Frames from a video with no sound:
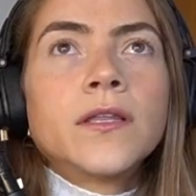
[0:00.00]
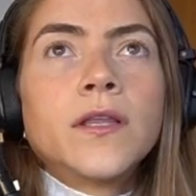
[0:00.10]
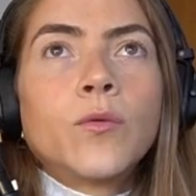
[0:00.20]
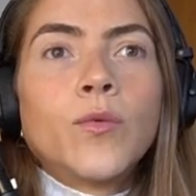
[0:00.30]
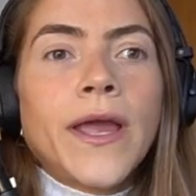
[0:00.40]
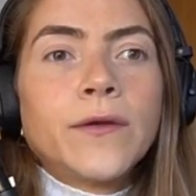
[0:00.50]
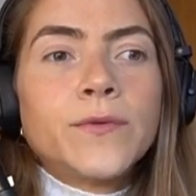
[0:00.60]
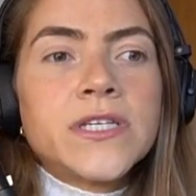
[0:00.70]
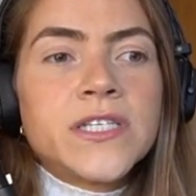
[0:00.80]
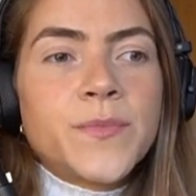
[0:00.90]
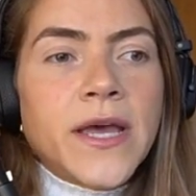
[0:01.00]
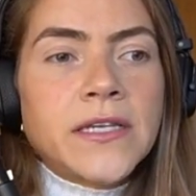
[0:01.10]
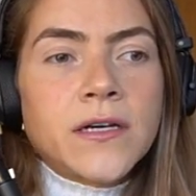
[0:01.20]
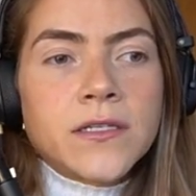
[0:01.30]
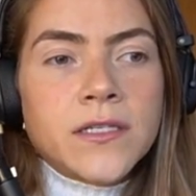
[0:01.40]
The way we
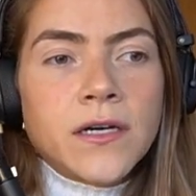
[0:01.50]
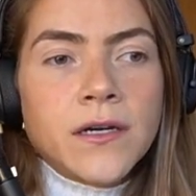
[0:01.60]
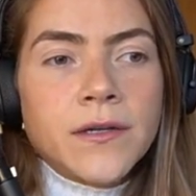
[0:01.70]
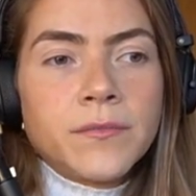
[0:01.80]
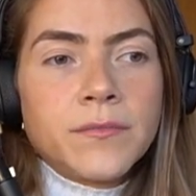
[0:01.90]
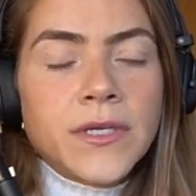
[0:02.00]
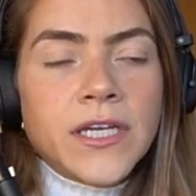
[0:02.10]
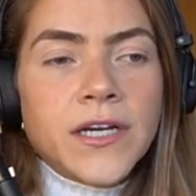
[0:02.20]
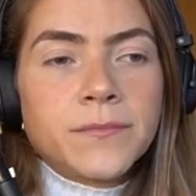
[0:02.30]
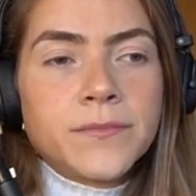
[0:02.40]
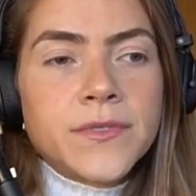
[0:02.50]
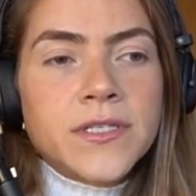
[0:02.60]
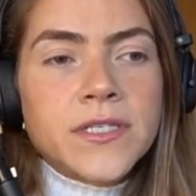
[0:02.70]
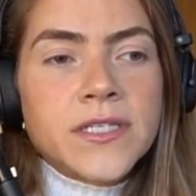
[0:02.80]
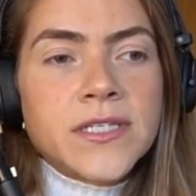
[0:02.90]
spend our time
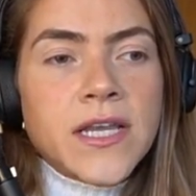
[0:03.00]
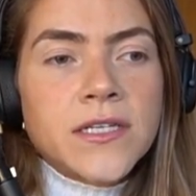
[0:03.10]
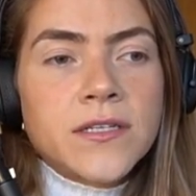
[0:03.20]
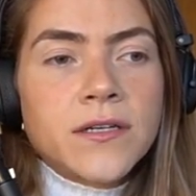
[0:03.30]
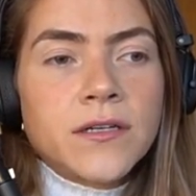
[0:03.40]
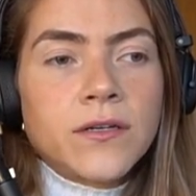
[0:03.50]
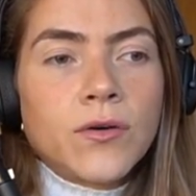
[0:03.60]
becomes the center